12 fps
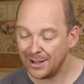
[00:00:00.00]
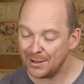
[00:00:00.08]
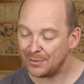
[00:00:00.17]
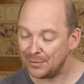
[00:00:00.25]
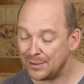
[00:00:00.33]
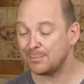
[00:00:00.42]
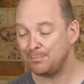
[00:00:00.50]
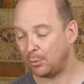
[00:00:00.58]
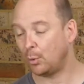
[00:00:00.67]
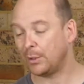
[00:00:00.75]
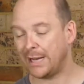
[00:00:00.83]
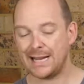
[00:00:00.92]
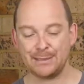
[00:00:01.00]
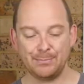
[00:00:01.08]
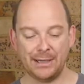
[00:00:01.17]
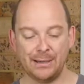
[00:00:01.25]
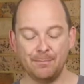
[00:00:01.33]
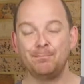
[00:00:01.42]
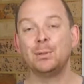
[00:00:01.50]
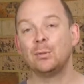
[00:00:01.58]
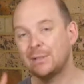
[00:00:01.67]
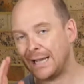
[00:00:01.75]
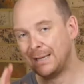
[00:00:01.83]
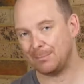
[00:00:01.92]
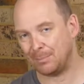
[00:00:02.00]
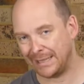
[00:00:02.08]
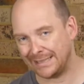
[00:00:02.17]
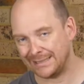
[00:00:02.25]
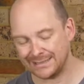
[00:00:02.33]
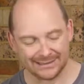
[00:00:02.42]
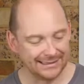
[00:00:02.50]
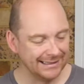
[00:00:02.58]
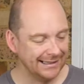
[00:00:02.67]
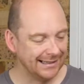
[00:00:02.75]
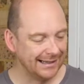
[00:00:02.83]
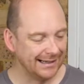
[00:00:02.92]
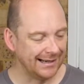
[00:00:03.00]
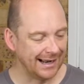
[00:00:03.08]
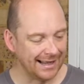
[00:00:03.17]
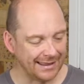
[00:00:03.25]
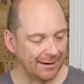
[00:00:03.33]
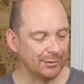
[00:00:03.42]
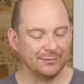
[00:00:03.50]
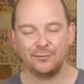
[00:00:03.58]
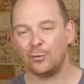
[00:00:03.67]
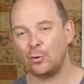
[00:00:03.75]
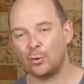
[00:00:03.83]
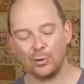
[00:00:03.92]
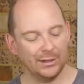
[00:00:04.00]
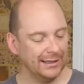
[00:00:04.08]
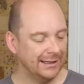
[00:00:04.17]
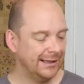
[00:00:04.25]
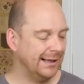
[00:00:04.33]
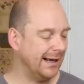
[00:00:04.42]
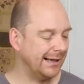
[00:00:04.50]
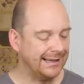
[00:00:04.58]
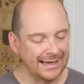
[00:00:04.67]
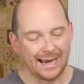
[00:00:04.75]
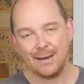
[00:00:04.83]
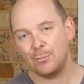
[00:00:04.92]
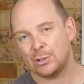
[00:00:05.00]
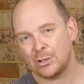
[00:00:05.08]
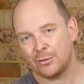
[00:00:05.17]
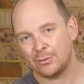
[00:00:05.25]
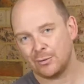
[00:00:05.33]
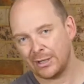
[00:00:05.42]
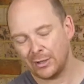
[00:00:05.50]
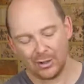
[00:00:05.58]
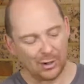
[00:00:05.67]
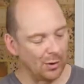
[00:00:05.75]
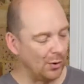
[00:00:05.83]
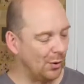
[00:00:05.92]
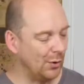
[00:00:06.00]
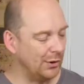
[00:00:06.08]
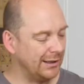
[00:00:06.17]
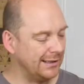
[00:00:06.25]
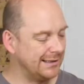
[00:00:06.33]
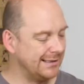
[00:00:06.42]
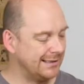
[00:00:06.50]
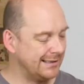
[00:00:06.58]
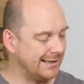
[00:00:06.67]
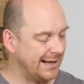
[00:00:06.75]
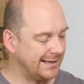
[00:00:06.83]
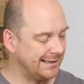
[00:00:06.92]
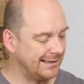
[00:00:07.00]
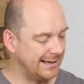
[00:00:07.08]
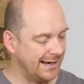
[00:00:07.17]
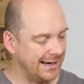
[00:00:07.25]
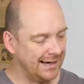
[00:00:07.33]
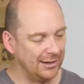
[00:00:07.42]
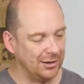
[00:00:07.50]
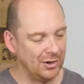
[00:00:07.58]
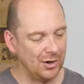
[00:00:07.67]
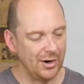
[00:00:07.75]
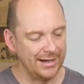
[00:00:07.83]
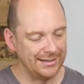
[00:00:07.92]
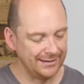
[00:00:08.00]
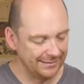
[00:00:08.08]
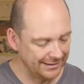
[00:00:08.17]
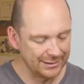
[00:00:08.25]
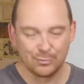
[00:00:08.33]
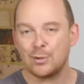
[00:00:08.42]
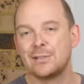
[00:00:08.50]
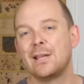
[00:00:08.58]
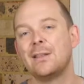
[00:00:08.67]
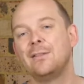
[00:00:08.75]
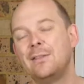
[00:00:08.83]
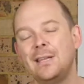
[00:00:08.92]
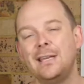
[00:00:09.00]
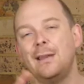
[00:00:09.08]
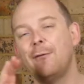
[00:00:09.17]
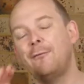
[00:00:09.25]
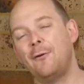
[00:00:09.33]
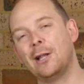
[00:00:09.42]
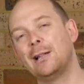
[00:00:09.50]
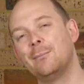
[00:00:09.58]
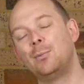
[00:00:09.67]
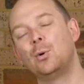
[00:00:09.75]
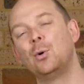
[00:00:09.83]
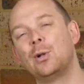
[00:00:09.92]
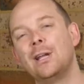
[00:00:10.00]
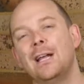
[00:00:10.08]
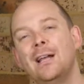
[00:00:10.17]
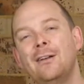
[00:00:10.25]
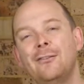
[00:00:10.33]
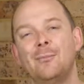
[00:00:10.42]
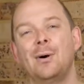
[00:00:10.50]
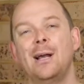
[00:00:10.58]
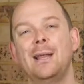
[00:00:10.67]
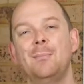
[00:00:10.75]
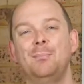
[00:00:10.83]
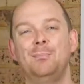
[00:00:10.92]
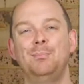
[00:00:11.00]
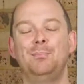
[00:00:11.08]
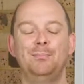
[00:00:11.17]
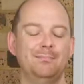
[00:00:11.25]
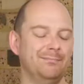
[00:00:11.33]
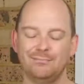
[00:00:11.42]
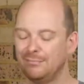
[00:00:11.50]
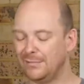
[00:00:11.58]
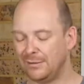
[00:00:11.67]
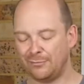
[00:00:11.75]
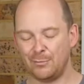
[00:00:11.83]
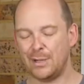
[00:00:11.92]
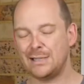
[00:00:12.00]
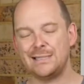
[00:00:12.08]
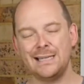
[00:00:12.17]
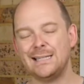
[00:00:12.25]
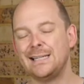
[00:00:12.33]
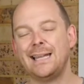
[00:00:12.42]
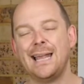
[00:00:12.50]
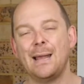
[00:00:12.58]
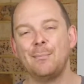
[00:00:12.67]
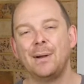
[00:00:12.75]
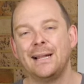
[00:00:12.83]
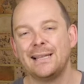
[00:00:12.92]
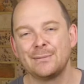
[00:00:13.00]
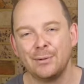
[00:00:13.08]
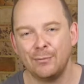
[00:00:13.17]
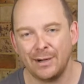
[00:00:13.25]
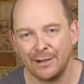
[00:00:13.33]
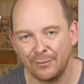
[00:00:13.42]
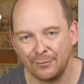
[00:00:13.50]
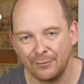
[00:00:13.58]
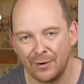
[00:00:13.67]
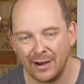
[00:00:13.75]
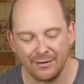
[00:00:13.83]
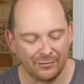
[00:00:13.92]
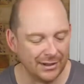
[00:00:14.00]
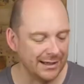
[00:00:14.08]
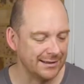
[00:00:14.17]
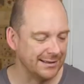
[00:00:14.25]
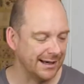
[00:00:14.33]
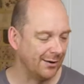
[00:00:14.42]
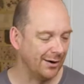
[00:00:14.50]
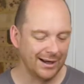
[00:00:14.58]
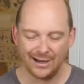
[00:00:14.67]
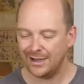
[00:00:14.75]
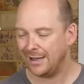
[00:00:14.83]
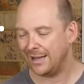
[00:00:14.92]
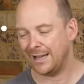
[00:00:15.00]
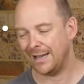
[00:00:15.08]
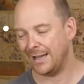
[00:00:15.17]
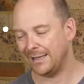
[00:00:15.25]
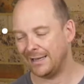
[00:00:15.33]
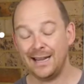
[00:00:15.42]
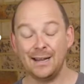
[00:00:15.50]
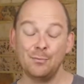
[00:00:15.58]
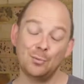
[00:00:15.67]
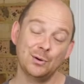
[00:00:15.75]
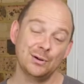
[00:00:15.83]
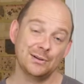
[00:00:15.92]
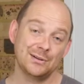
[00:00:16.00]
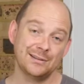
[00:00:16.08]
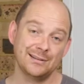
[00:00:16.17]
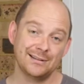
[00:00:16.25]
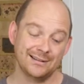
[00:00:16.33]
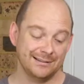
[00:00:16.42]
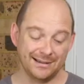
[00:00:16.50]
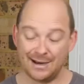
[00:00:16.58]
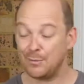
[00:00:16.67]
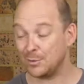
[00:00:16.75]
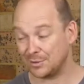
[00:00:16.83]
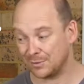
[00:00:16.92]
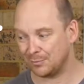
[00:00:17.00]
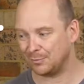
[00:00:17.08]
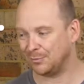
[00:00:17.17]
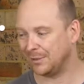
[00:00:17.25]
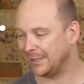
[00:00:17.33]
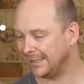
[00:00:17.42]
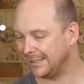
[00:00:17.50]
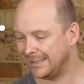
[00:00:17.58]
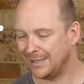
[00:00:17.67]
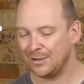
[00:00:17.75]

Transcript: this board has been built and painted, and that was for a game which I was running on Saturday night. This was the final board for my D&D campaign that's been running for 5 years now, and it was a really